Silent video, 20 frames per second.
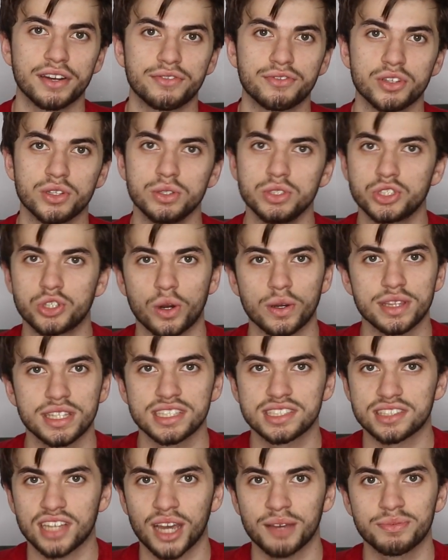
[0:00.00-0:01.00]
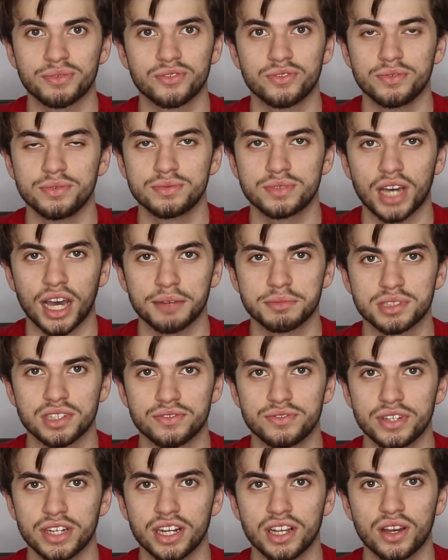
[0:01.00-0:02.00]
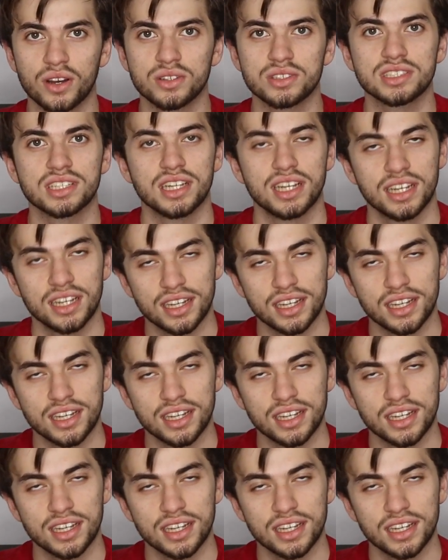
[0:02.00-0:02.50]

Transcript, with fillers: If you enjoyed these type of, types of videos,